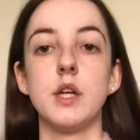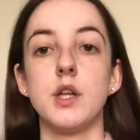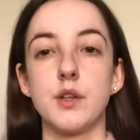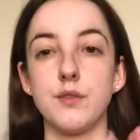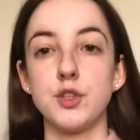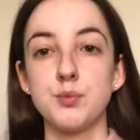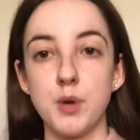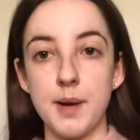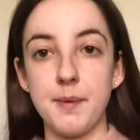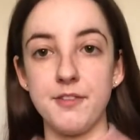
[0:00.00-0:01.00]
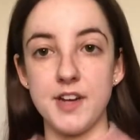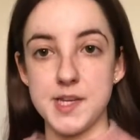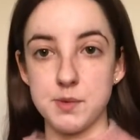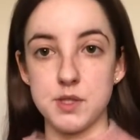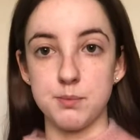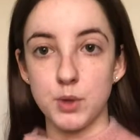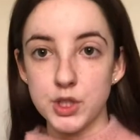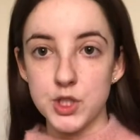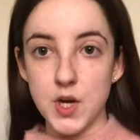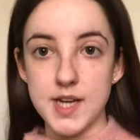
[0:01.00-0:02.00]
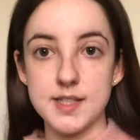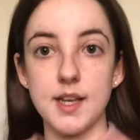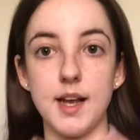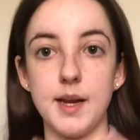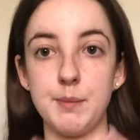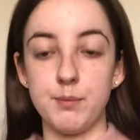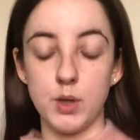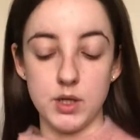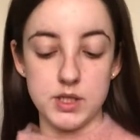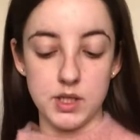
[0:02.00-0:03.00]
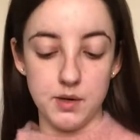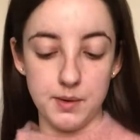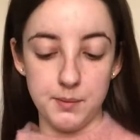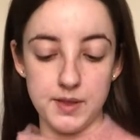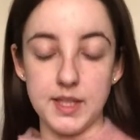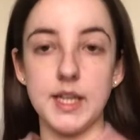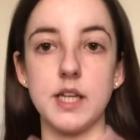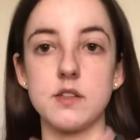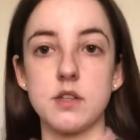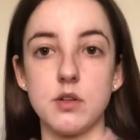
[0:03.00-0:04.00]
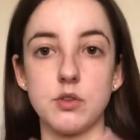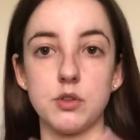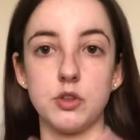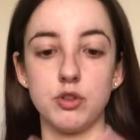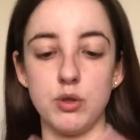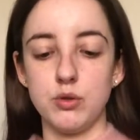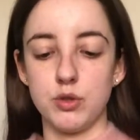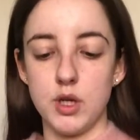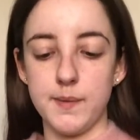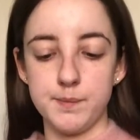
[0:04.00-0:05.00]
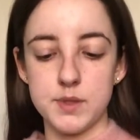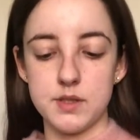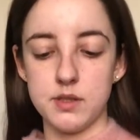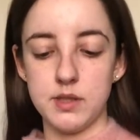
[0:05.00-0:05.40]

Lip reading: So I've just primed my face with some moisturiser and I'm going to go in with the NYX Total Control drops.